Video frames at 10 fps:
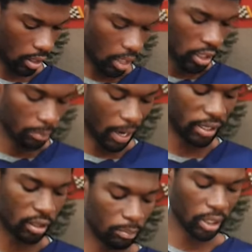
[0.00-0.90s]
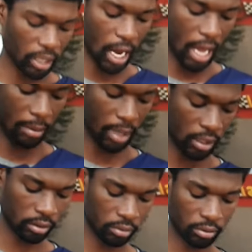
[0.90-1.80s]
Anybody can be a god,
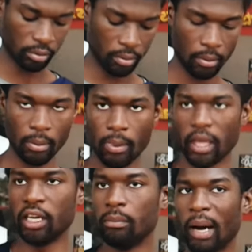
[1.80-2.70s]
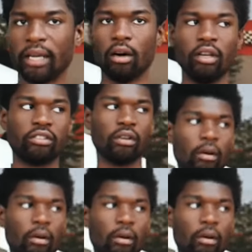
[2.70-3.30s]
man. Anybody on this